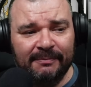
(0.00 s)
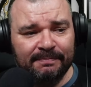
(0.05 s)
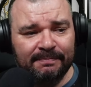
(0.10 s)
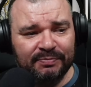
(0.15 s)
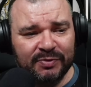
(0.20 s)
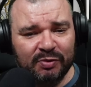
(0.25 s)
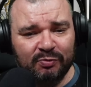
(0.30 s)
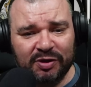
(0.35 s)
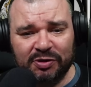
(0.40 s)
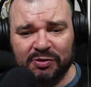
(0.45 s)

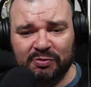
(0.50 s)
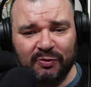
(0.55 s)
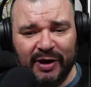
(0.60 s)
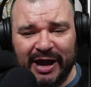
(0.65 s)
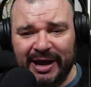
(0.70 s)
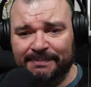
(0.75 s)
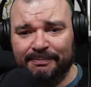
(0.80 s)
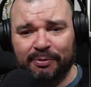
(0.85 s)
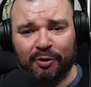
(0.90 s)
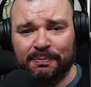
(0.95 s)
with where
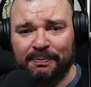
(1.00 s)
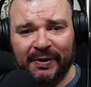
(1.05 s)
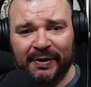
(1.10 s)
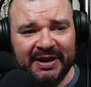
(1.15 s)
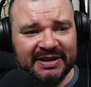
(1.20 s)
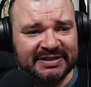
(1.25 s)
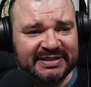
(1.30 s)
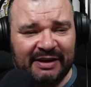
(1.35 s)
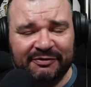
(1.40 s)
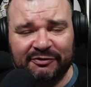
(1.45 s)
he put
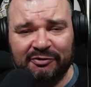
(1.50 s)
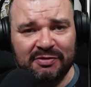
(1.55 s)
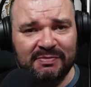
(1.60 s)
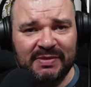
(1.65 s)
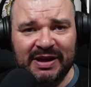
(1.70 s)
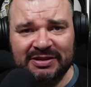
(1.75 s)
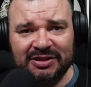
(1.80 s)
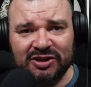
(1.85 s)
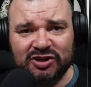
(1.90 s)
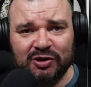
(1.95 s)
players after he
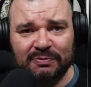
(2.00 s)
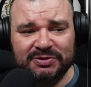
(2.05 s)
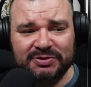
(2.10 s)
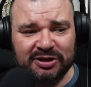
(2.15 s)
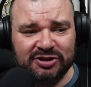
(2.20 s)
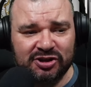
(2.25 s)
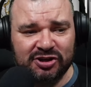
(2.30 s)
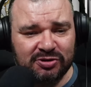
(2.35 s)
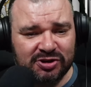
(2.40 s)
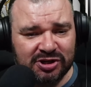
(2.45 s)
made the
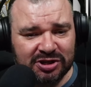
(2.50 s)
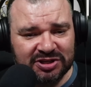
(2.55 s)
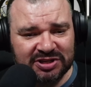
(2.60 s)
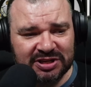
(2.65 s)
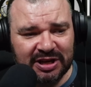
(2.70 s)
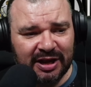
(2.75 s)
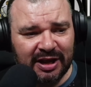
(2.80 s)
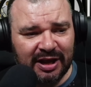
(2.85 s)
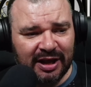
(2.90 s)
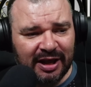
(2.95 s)
substitutions.
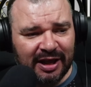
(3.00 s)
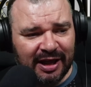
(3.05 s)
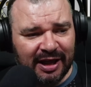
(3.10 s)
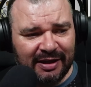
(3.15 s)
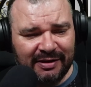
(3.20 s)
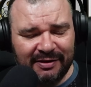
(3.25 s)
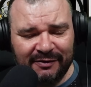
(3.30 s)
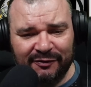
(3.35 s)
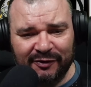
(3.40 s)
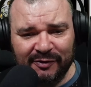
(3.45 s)

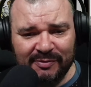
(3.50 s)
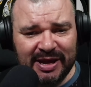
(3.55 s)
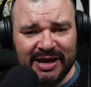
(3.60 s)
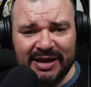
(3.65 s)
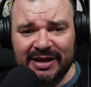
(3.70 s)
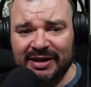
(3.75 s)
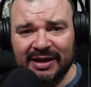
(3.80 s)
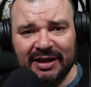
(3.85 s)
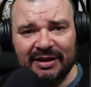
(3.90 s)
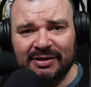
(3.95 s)
For
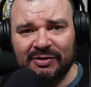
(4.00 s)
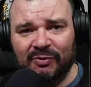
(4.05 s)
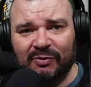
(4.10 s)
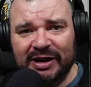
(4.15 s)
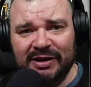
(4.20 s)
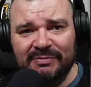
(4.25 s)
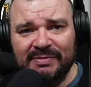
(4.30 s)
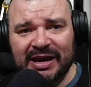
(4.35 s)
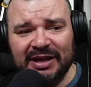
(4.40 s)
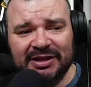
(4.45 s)
me, when
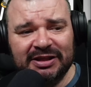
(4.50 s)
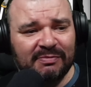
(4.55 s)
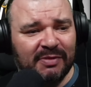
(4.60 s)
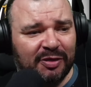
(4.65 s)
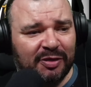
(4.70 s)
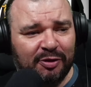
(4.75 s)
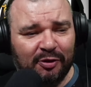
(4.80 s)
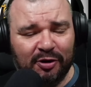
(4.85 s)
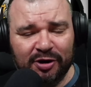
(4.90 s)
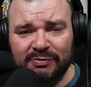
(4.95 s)
he made them, I
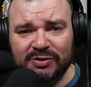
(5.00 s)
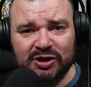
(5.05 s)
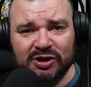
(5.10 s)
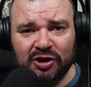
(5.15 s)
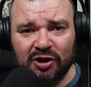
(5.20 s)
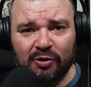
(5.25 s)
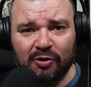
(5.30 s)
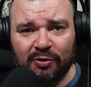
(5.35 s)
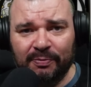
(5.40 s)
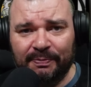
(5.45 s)
thought he was going to
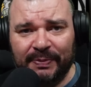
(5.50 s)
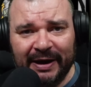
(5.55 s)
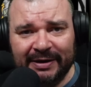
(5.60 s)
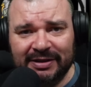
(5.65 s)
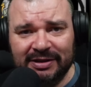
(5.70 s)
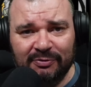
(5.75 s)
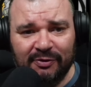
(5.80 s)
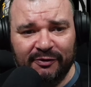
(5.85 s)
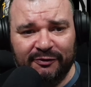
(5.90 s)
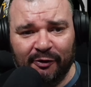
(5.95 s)
go back
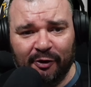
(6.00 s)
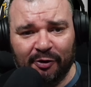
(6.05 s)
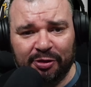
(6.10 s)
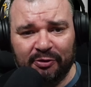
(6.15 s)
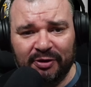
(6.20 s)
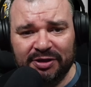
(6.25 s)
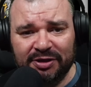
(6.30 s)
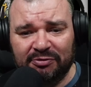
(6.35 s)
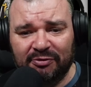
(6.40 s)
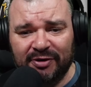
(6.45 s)
to a
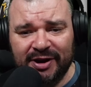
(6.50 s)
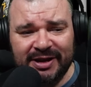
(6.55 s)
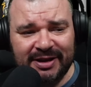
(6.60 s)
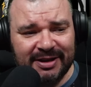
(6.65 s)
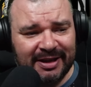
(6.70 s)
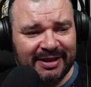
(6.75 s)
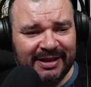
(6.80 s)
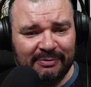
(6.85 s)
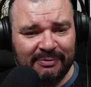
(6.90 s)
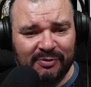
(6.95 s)
4-3-3.
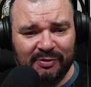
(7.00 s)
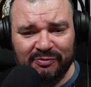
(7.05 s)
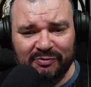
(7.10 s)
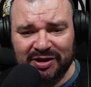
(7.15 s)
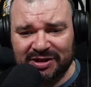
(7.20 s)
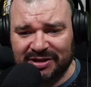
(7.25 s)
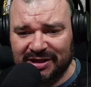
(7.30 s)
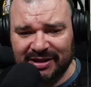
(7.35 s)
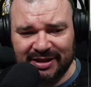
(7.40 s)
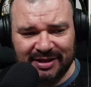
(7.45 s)
And then when
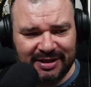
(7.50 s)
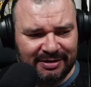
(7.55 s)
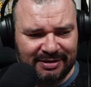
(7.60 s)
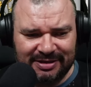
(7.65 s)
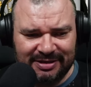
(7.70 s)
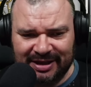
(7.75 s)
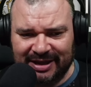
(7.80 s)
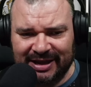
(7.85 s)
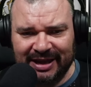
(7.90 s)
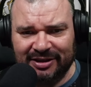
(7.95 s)

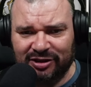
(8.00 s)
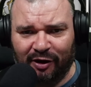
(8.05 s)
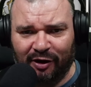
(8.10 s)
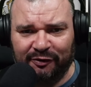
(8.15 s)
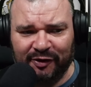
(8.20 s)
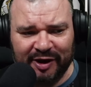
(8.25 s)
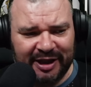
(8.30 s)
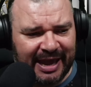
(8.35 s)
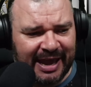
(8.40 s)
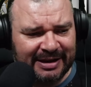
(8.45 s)
they kicked off
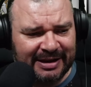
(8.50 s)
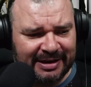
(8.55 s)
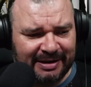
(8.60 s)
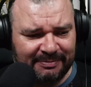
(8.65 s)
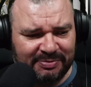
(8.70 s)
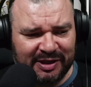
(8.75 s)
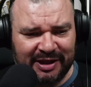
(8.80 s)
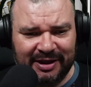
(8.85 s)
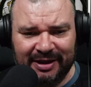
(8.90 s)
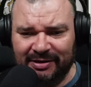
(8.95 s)
again, and I'm
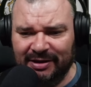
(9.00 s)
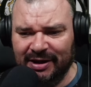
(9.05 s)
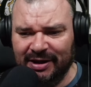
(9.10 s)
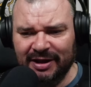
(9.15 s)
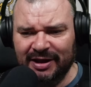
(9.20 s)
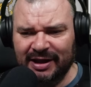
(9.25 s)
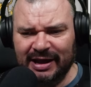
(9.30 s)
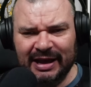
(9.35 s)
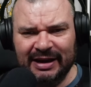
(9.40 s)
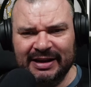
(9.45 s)
thinking,
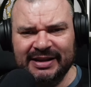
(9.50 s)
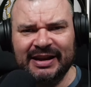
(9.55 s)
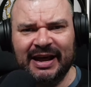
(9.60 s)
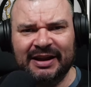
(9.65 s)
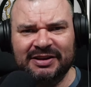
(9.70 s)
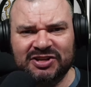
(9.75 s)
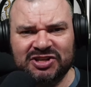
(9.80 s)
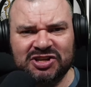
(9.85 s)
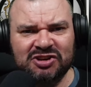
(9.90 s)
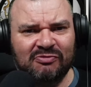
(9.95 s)
Elliot
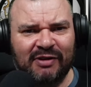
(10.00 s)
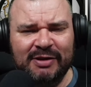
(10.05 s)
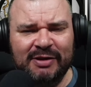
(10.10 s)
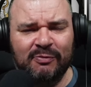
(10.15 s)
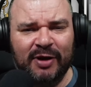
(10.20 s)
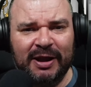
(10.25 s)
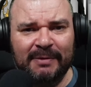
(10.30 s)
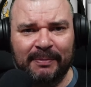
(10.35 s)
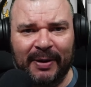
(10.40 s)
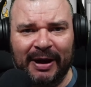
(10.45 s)
Anderson, right
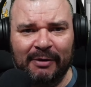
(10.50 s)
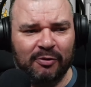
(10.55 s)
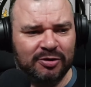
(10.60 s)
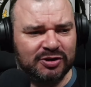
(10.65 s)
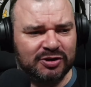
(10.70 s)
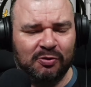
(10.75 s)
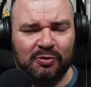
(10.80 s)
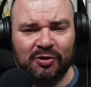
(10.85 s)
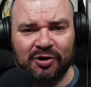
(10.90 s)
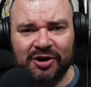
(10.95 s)
wing back, what's
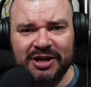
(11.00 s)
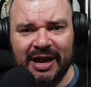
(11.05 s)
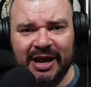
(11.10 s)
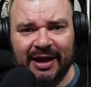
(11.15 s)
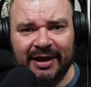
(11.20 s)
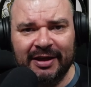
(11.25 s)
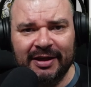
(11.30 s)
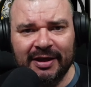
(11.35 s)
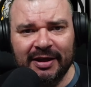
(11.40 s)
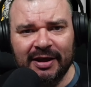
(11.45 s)
going on here?
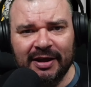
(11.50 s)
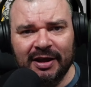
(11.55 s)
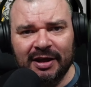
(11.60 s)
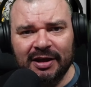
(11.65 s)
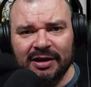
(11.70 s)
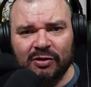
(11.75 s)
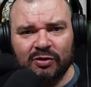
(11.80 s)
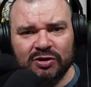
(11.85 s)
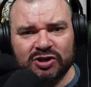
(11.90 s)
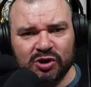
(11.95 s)

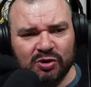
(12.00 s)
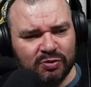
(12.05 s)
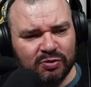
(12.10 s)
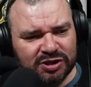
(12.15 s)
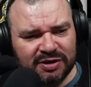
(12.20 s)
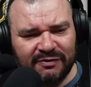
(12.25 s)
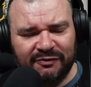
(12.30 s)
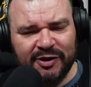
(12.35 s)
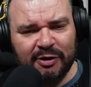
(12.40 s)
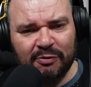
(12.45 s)
You know, so there was
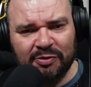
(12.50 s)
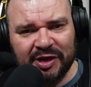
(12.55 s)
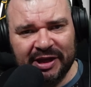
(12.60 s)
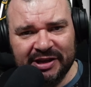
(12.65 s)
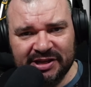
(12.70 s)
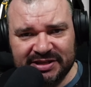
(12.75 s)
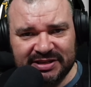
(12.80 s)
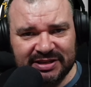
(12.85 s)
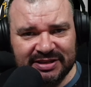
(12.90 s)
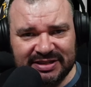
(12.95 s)
a few
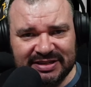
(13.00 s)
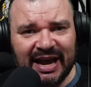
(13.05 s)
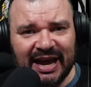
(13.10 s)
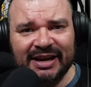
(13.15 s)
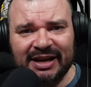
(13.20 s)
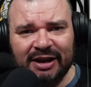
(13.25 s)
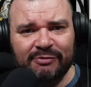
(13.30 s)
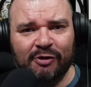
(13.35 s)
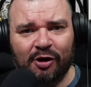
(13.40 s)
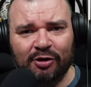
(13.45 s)
things
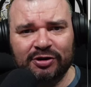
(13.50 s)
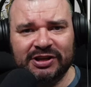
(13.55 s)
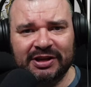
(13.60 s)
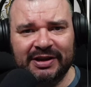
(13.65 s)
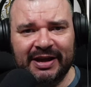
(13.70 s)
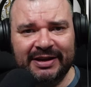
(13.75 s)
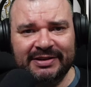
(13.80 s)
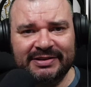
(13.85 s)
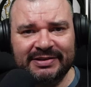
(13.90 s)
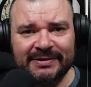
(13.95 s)
sadly wrong
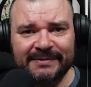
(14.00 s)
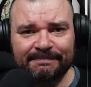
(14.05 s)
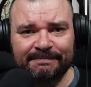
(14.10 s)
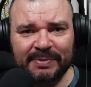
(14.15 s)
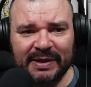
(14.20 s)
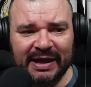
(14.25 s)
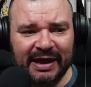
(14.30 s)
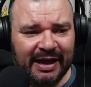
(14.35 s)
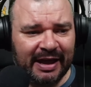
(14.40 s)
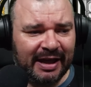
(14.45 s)
tonight.
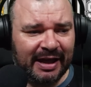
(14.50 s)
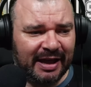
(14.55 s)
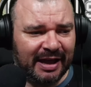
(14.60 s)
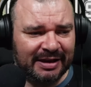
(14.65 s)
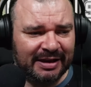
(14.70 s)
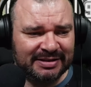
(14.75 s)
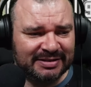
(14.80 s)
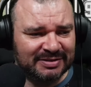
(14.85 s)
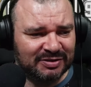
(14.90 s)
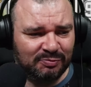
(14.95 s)

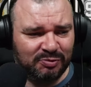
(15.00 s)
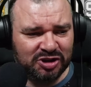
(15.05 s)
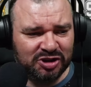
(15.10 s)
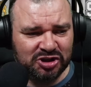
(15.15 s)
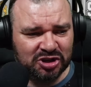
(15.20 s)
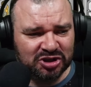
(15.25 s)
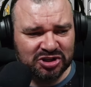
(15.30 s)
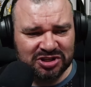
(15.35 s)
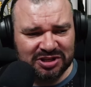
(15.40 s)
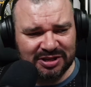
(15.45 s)
And we
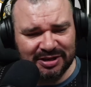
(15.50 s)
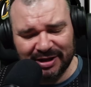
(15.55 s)
just,